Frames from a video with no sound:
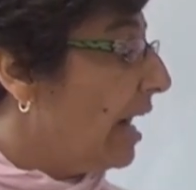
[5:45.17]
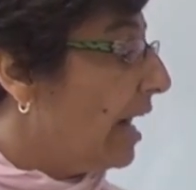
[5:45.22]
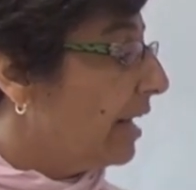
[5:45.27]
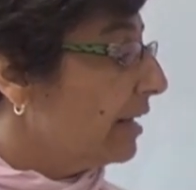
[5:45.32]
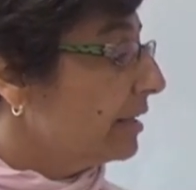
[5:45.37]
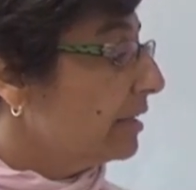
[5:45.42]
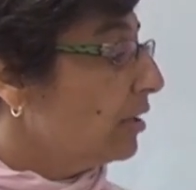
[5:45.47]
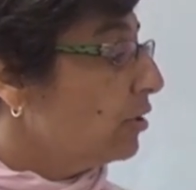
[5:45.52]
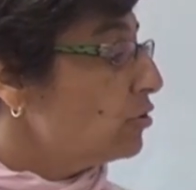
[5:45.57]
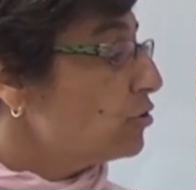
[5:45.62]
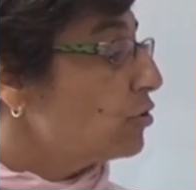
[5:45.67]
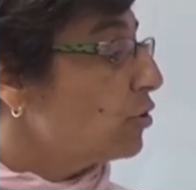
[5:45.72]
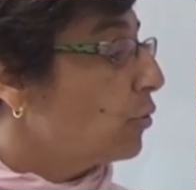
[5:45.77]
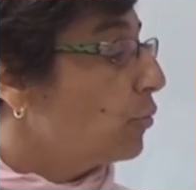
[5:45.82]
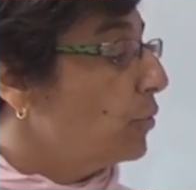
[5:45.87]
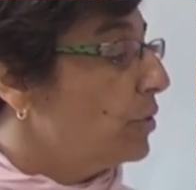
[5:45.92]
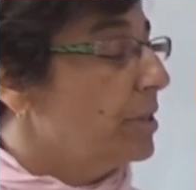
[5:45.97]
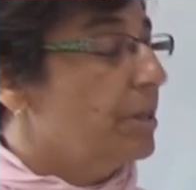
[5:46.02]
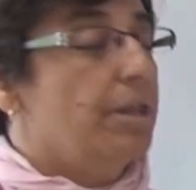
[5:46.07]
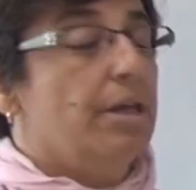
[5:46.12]
and also
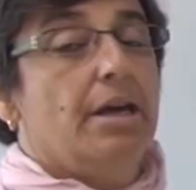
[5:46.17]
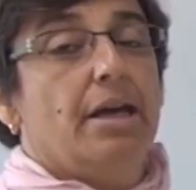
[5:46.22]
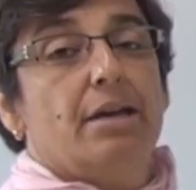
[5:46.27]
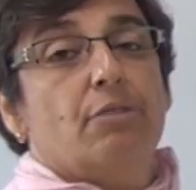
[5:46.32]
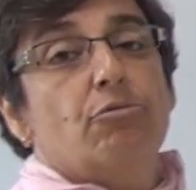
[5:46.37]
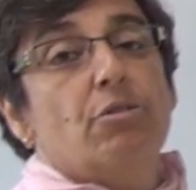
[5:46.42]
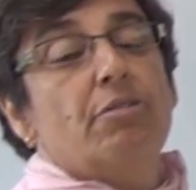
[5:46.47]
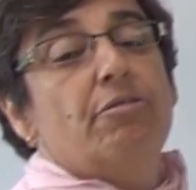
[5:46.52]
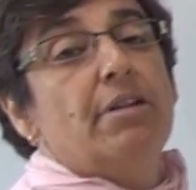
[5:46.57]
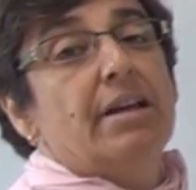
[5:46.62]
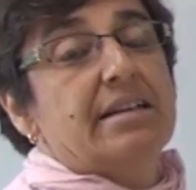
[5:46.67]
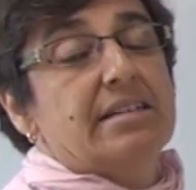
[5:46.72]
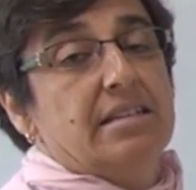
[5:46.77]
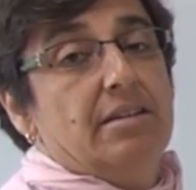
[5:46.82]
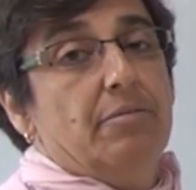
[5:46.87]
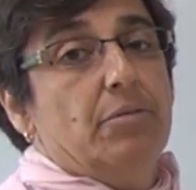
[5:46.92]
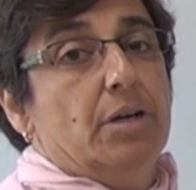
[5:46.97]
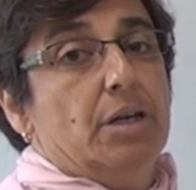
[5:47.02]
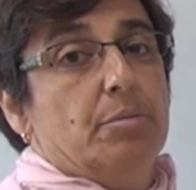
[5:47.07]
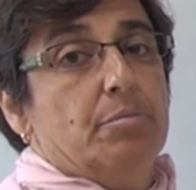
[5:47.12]
with the
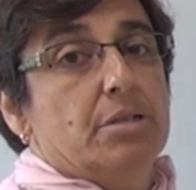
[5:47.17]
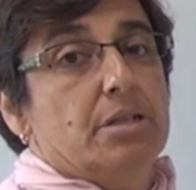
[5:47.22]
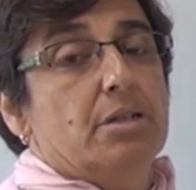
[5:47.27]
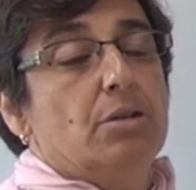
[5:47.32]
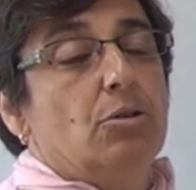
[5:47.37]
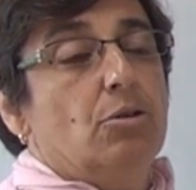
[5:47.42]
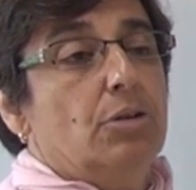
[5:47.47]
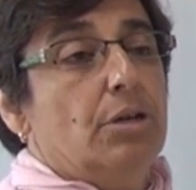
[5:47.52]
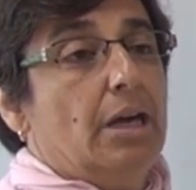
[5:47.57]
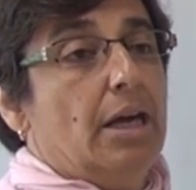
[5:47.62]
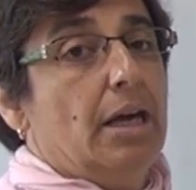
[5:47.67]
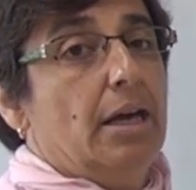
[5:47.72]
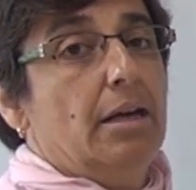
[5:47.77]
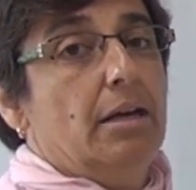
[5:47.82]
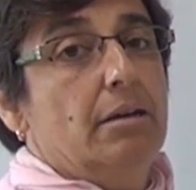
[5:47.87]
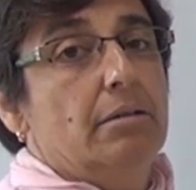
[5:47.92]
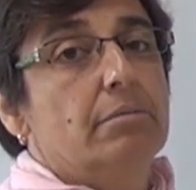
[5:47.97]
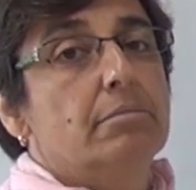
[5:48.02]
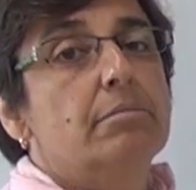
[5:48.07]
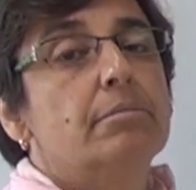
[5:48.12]
reflexive verbs.
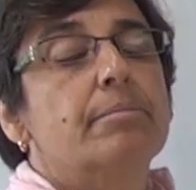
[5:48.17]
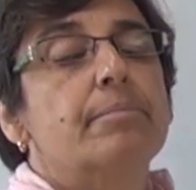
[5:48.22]
Okay?